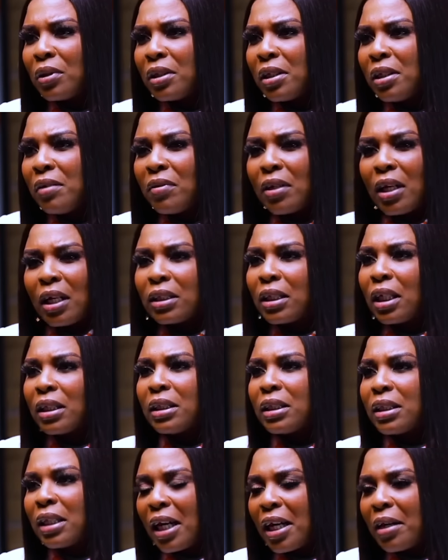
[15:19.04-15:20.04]
he was living us
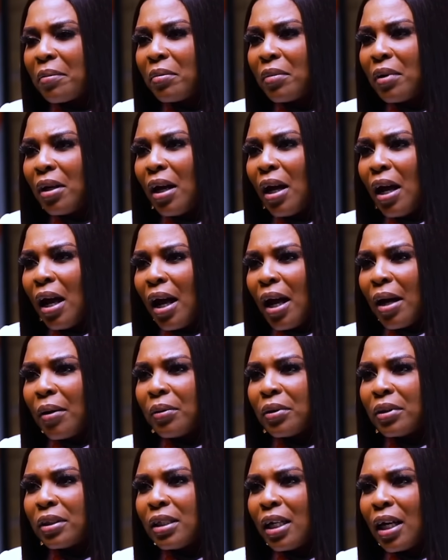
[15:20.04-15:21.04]
at the time
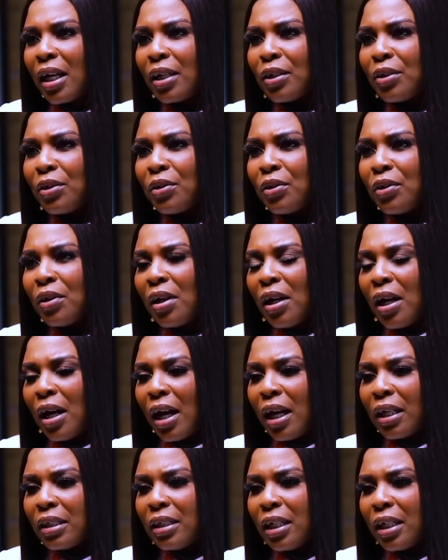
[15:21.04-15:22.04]
I was there, you know.
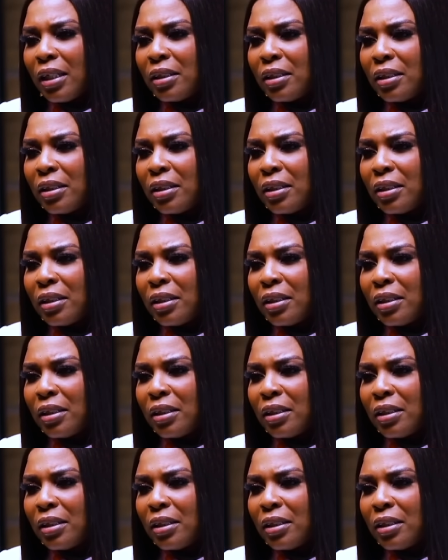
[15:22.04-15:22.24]
And